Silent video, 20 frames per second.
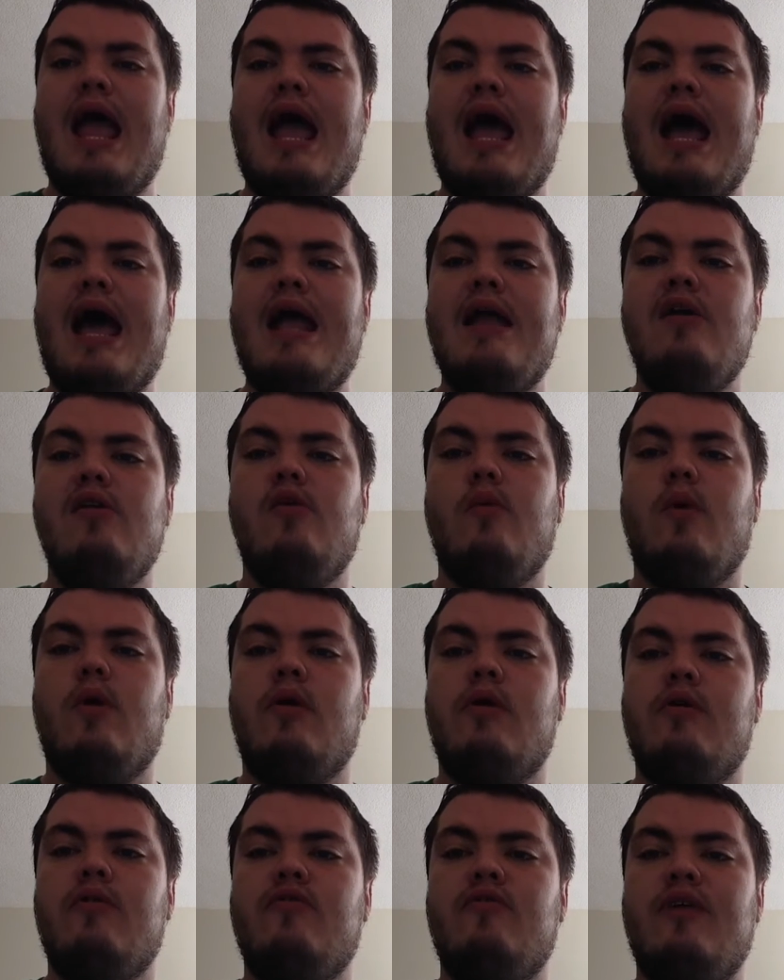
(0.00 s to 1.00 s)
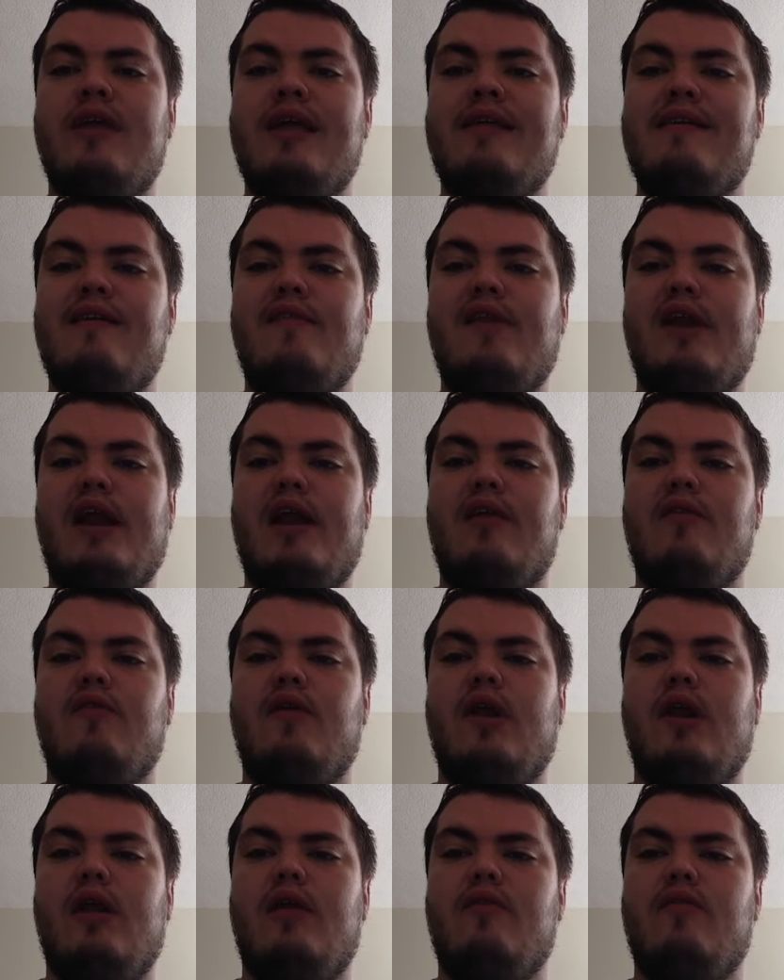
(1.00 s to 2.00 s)
Hi YouTubers, it's happening next X
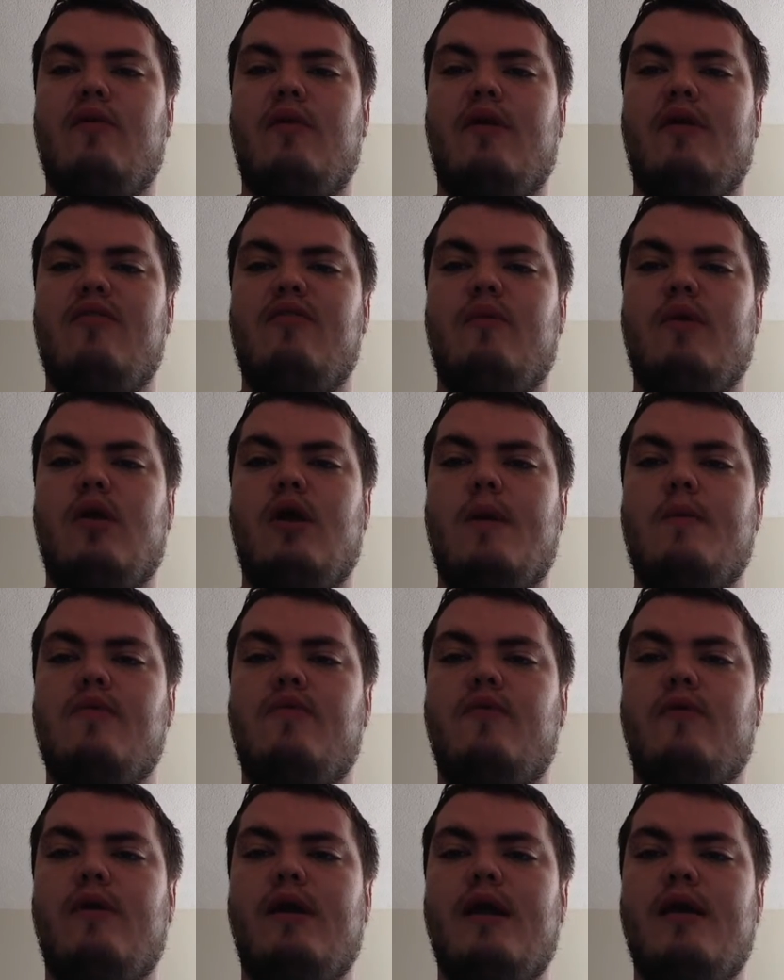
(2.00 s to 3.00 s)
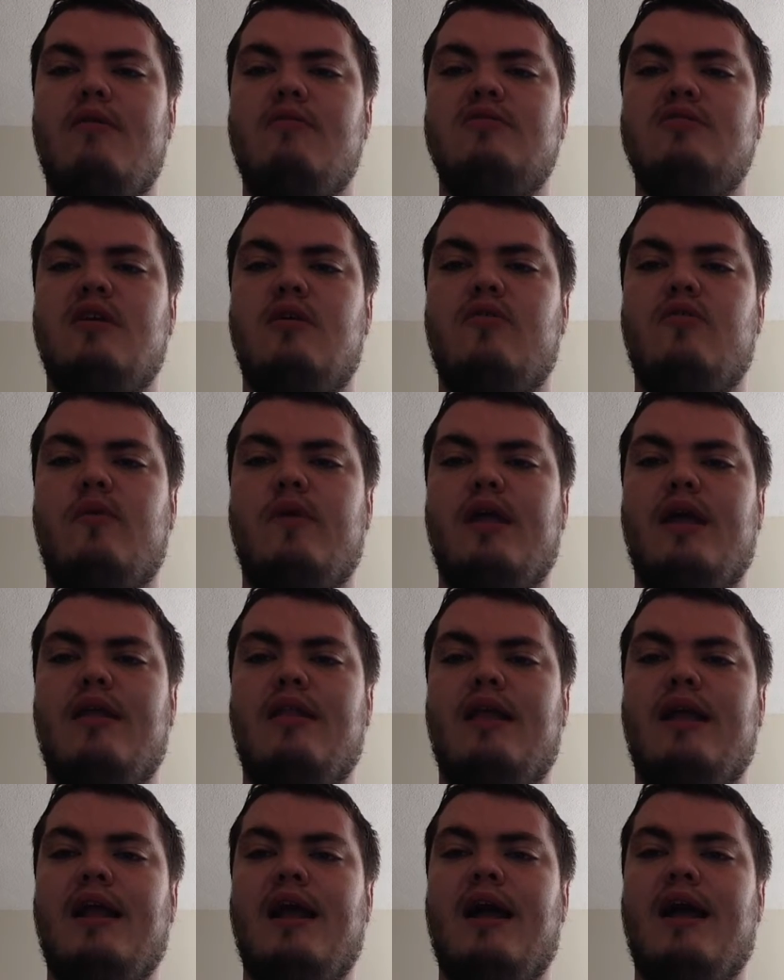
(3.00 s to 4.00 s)
videos so else. We comments for now, so it's going to
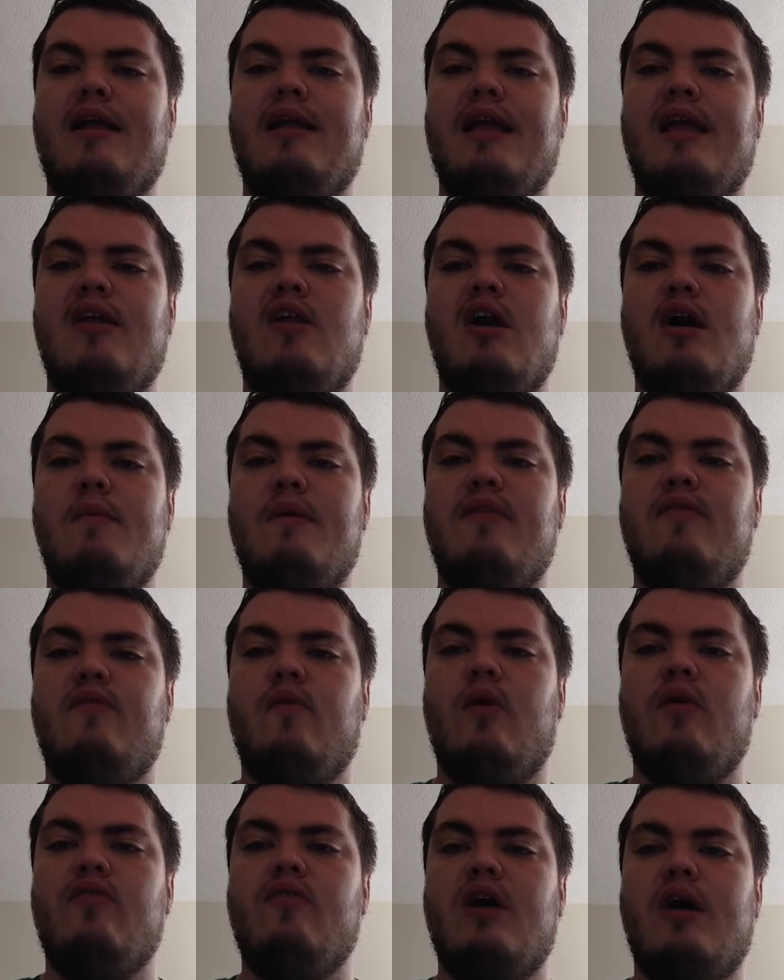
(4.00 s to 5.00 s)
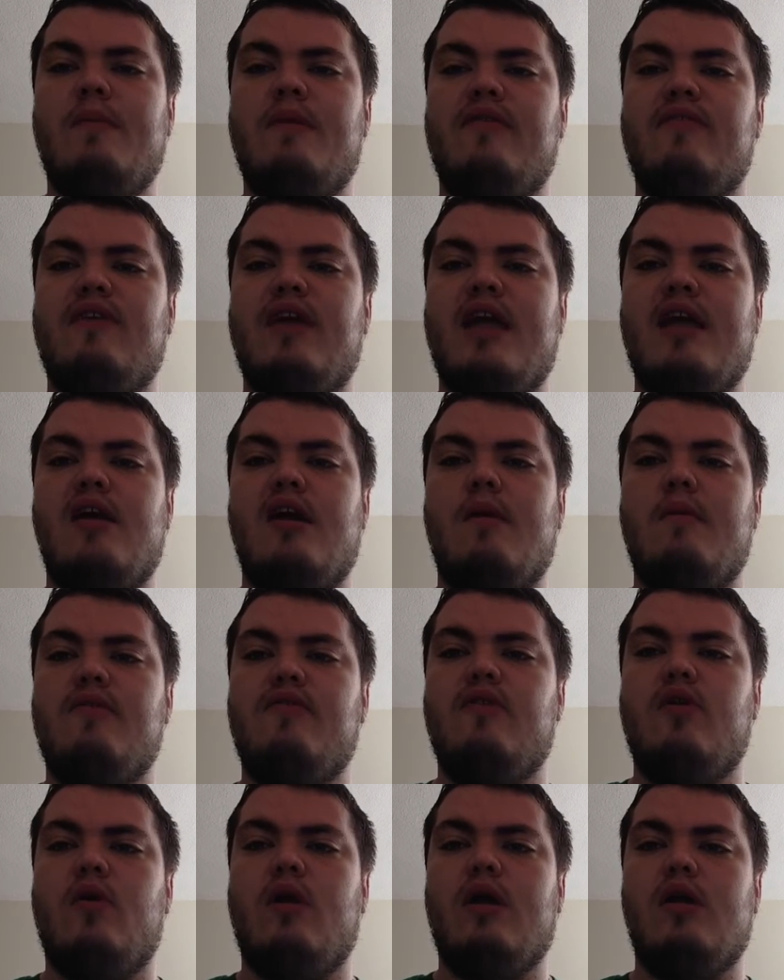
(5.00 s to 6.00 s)
get like uh, kid comments, voice comments, gay
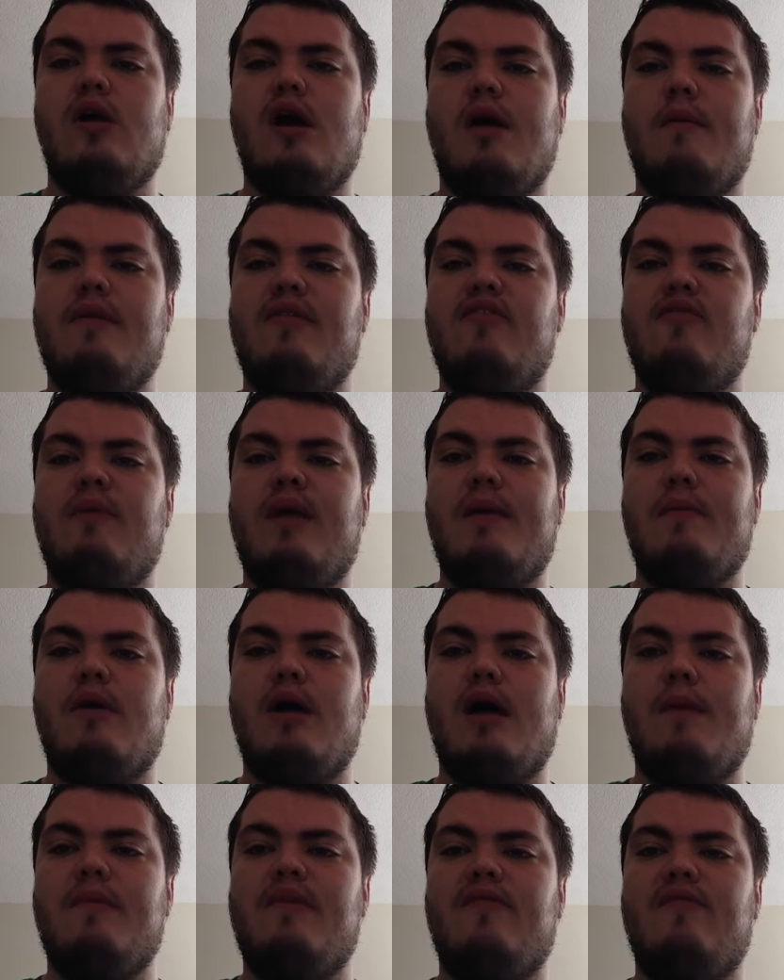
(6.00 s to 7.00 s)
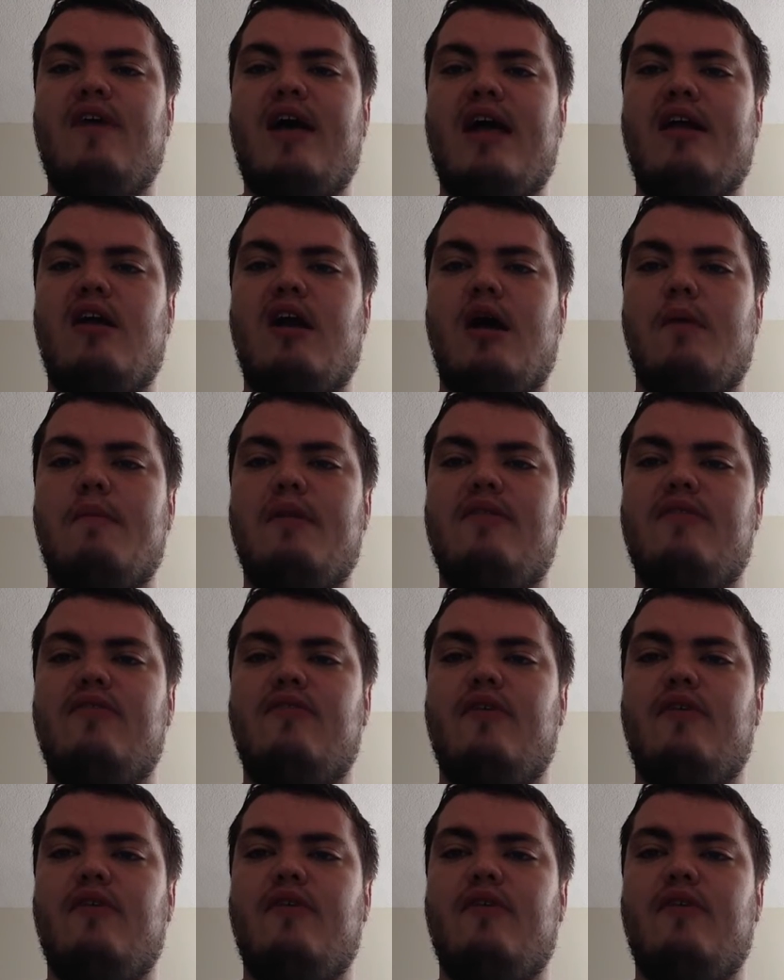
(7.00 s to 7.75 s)
comments, annoying comments, spam comments, fat comments.